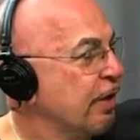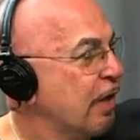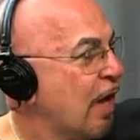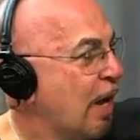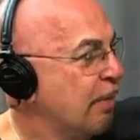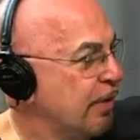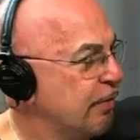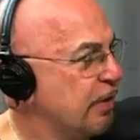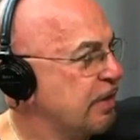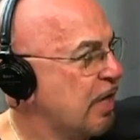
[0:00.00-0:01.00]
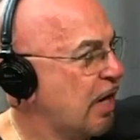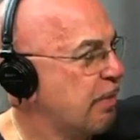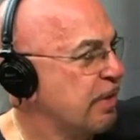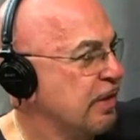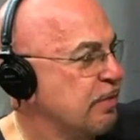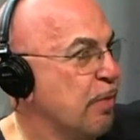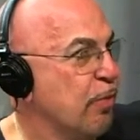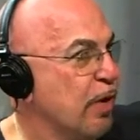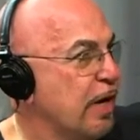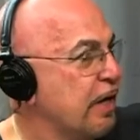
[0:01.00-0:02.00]
Yeah. I'm literally tired because my
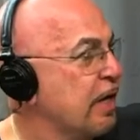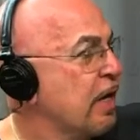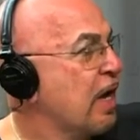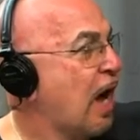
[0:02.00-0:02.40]
brain